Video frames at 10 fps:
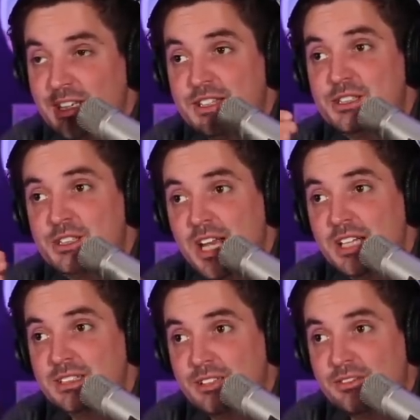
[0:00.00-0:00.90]
like the
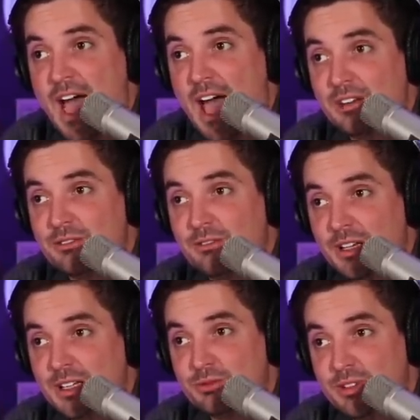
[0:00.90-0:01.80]
chances of that is,
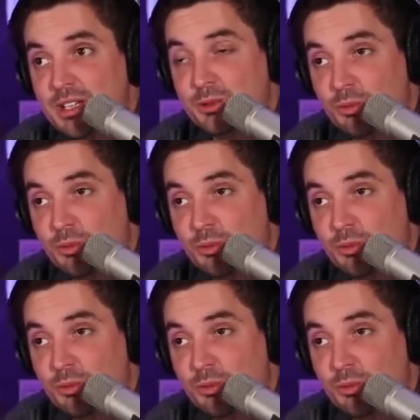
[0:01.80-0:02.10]
is really